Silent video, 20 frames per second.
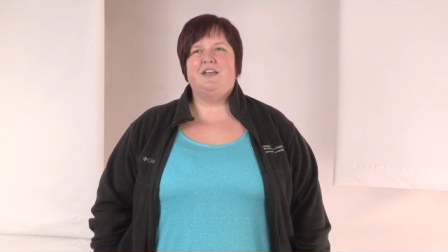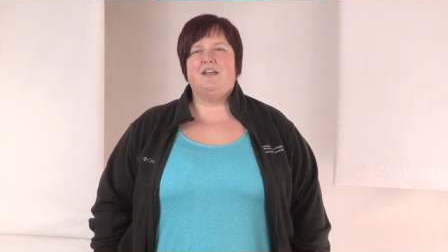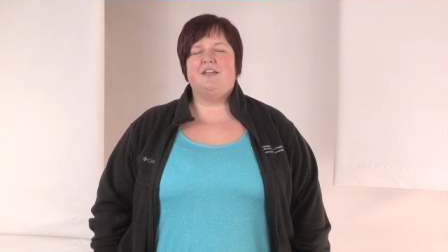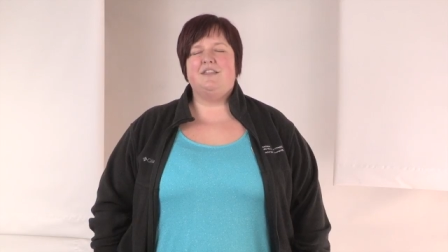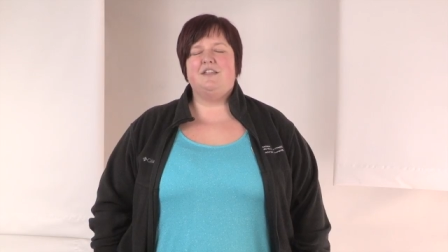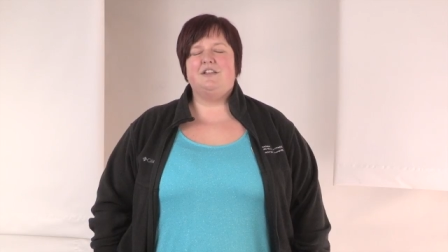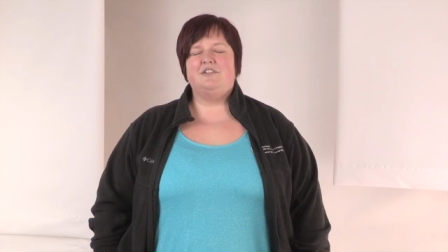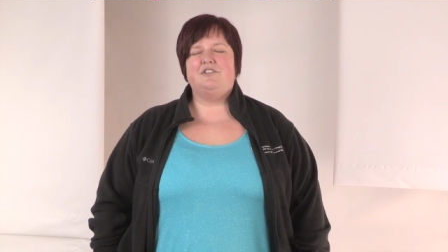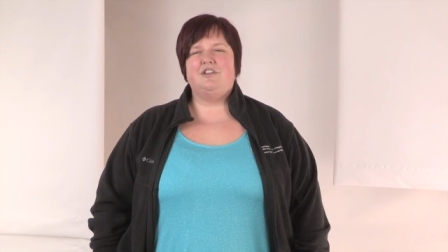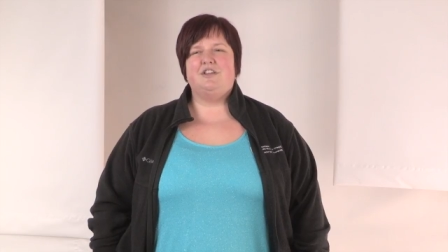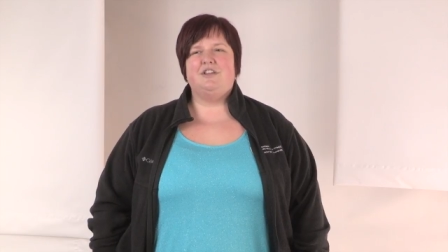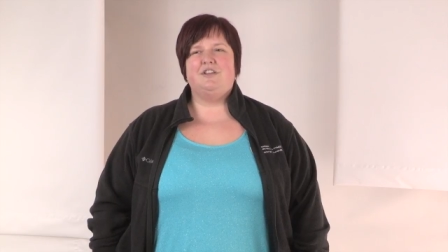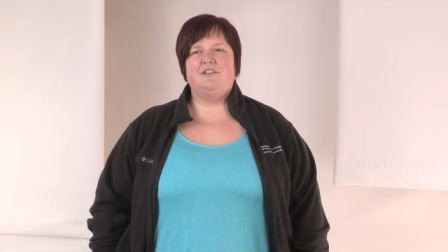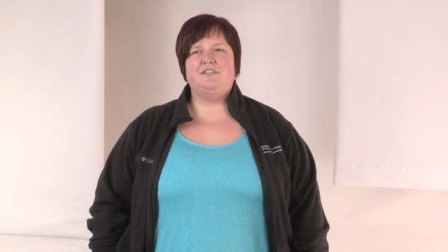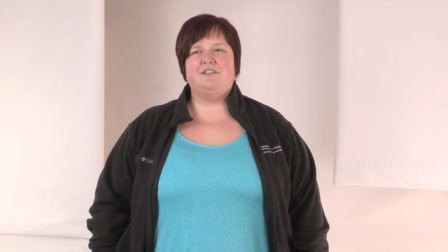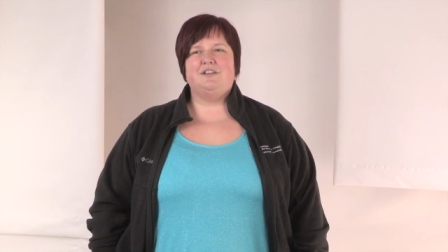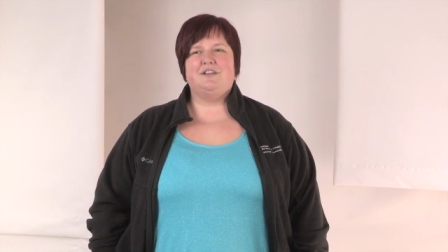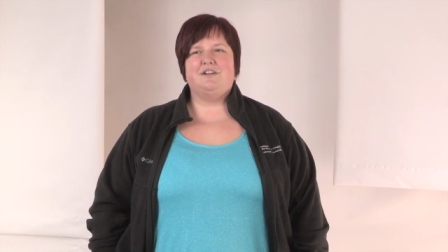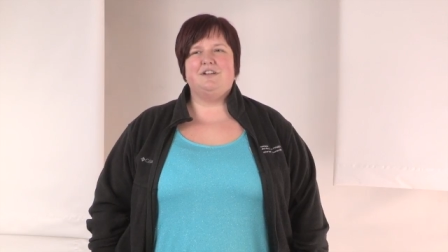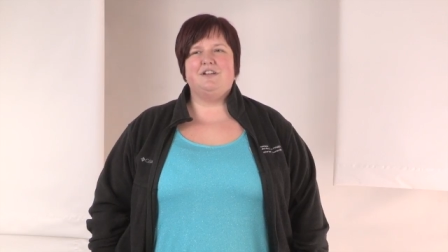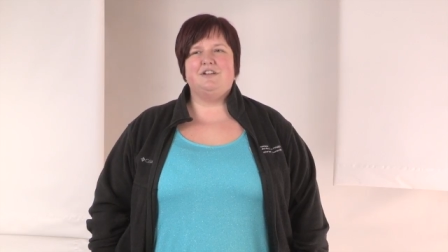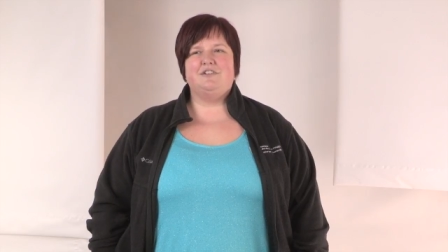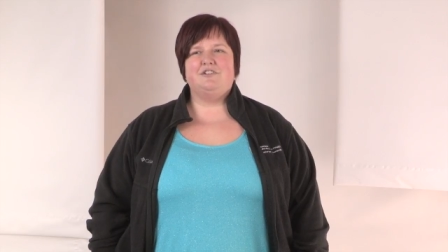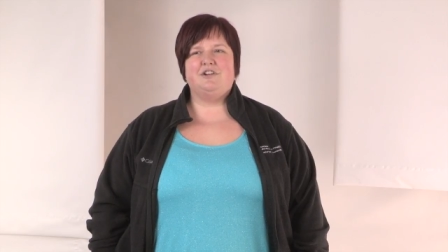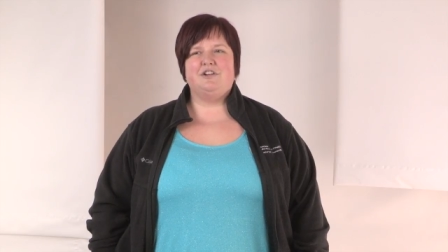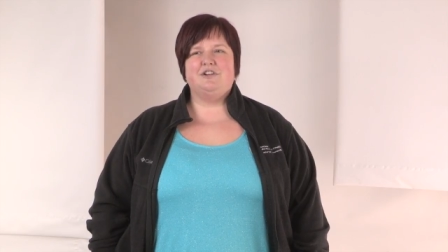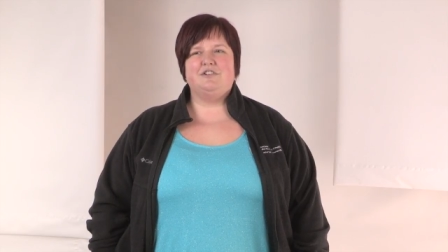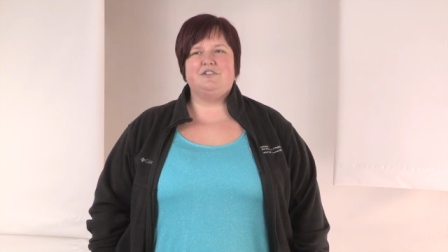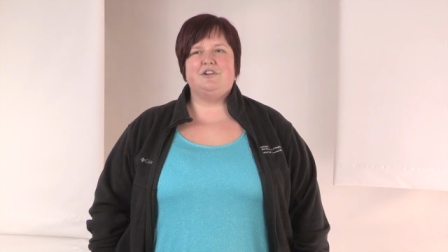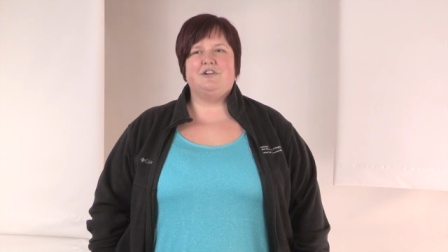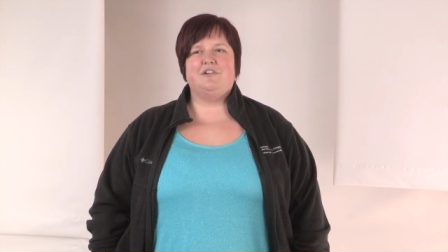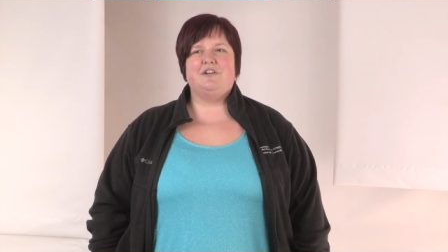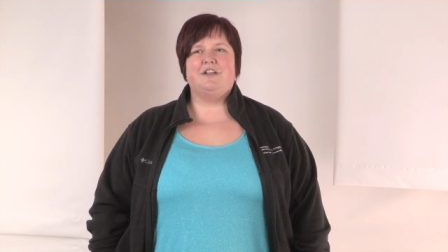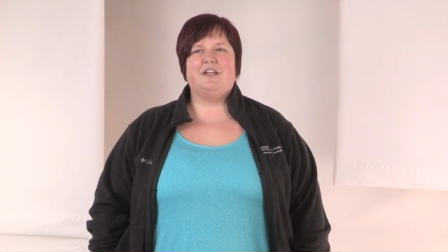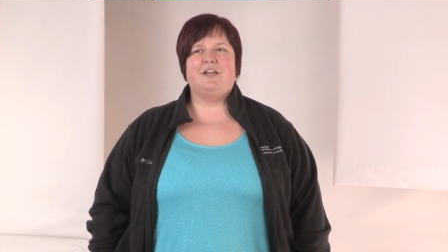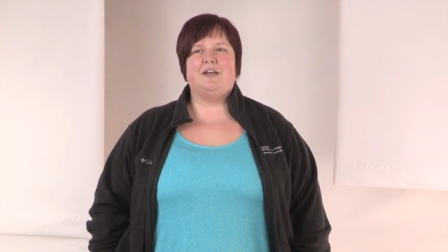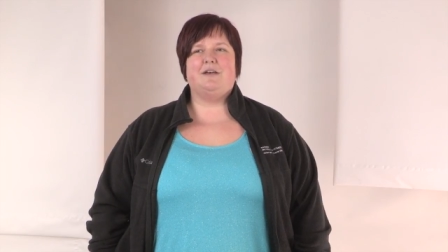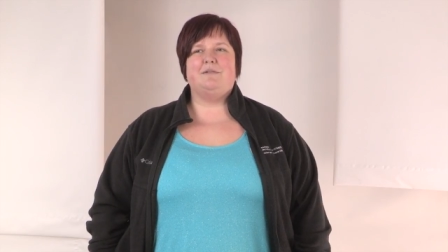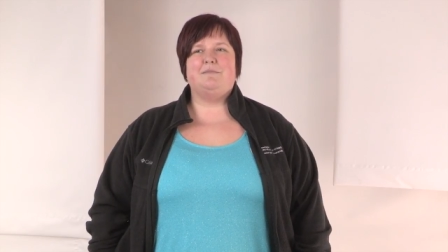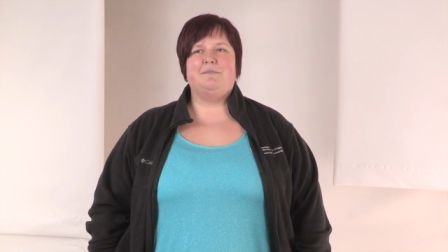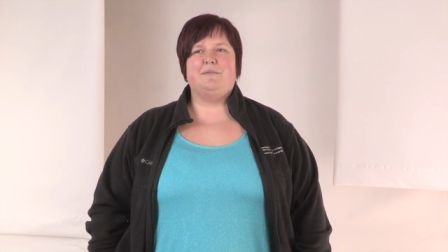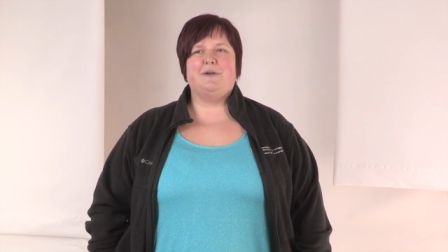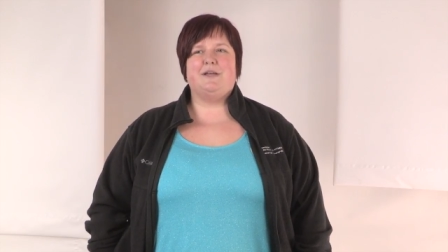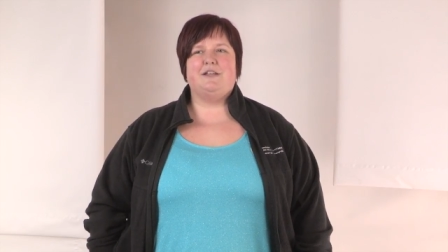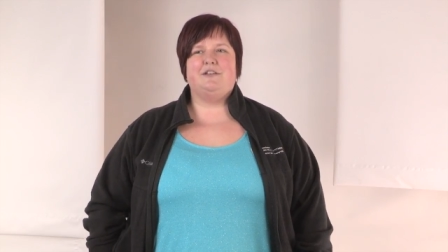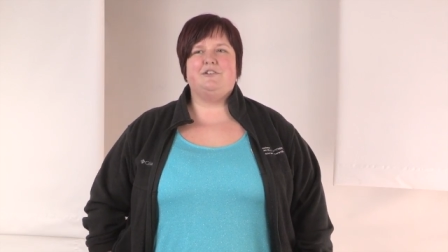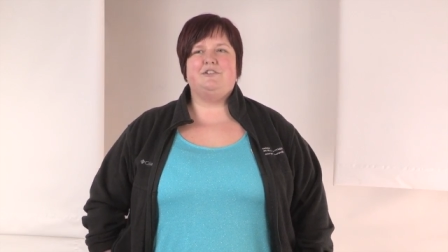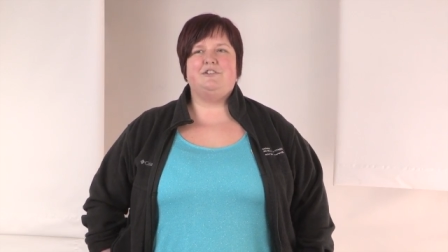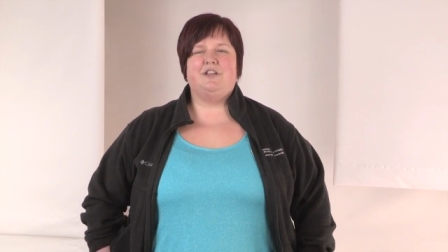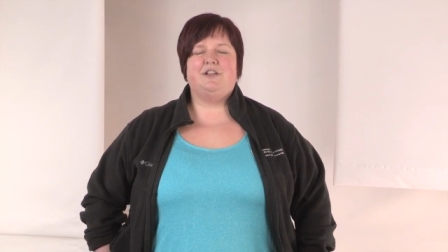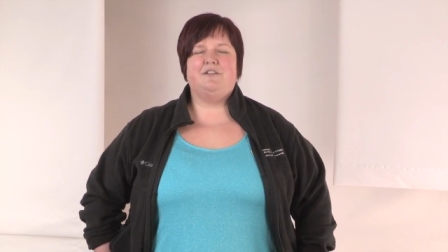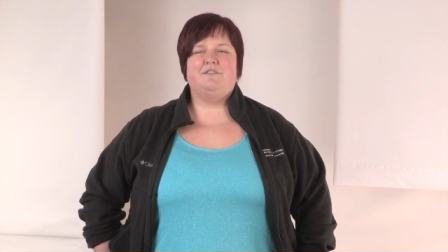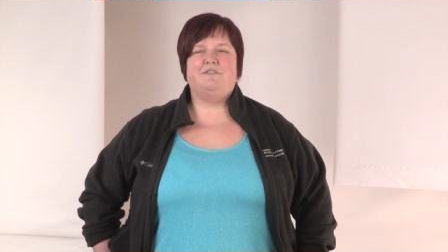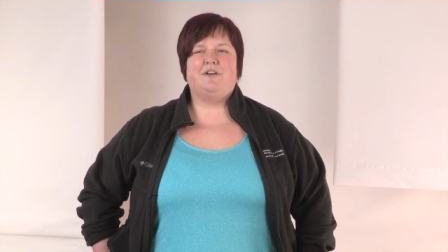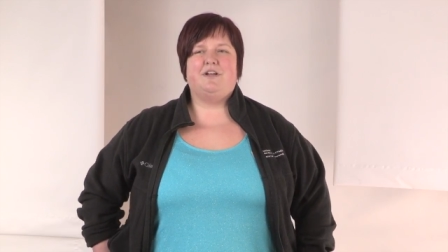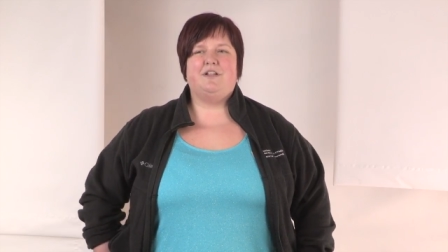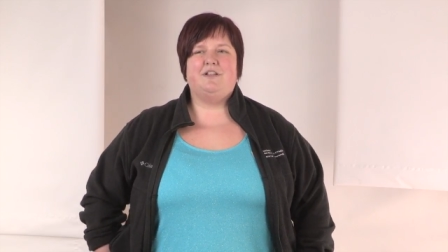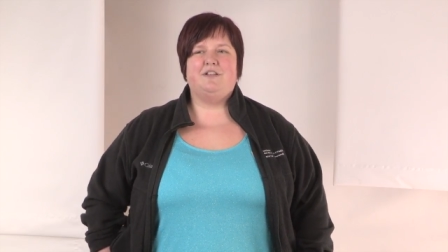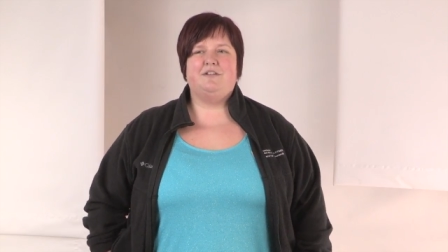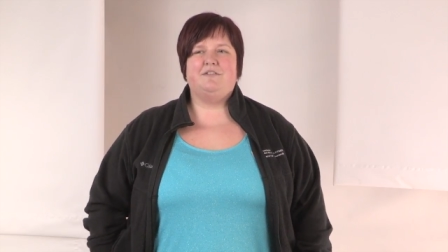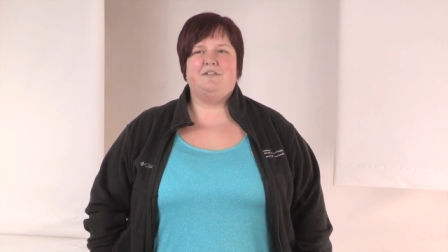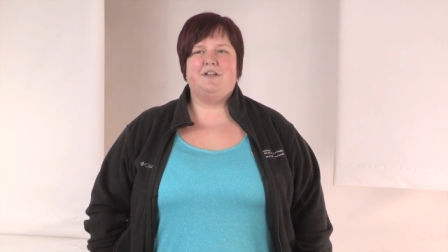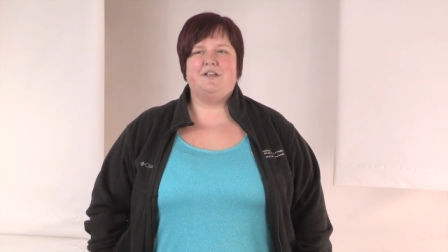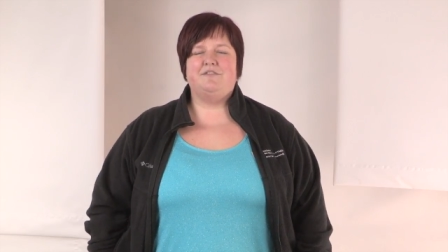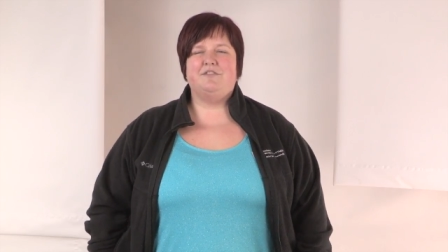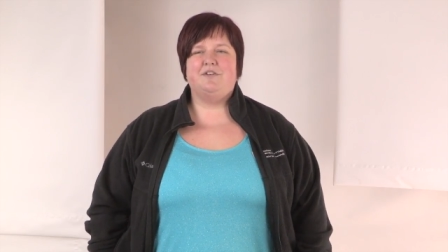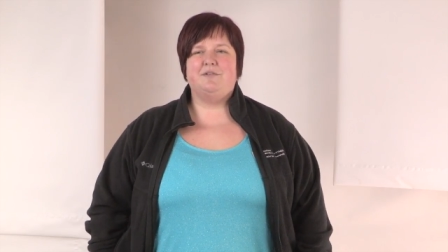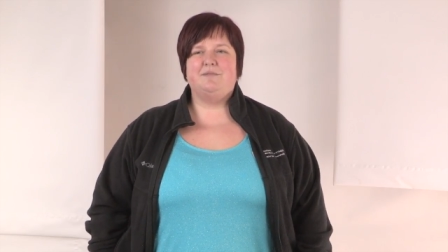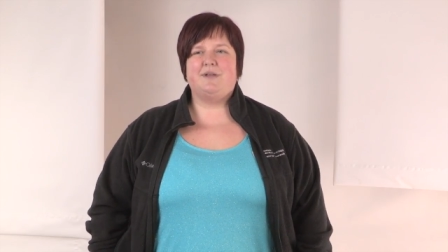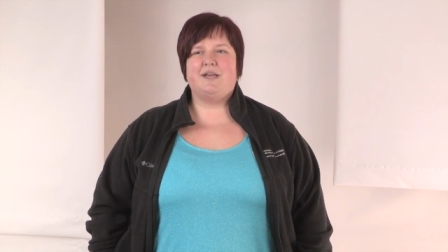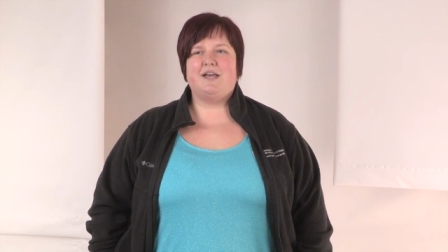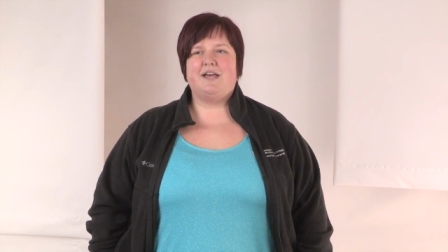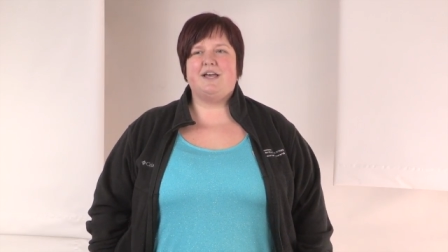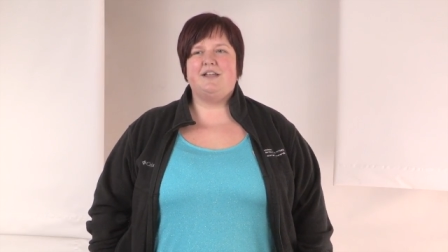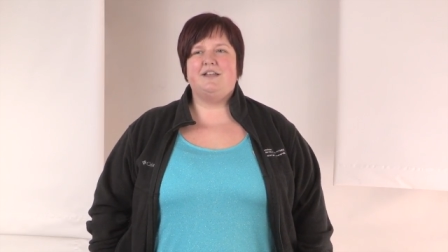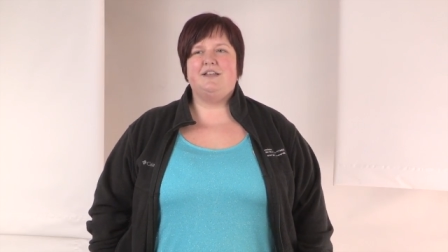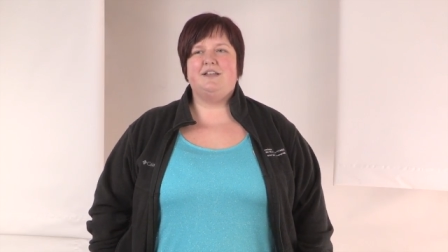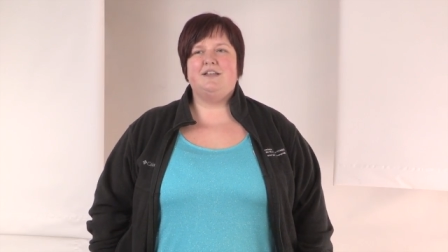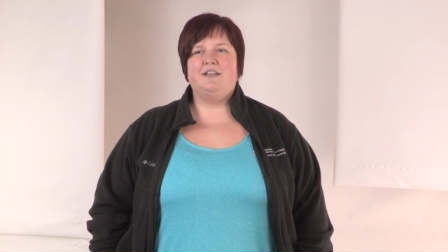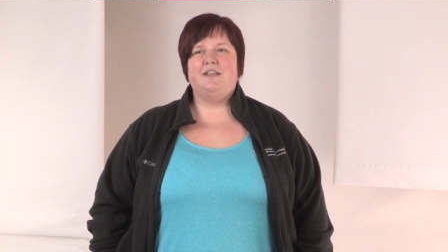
I think she used to go to church growing up, but she had fallen away from God.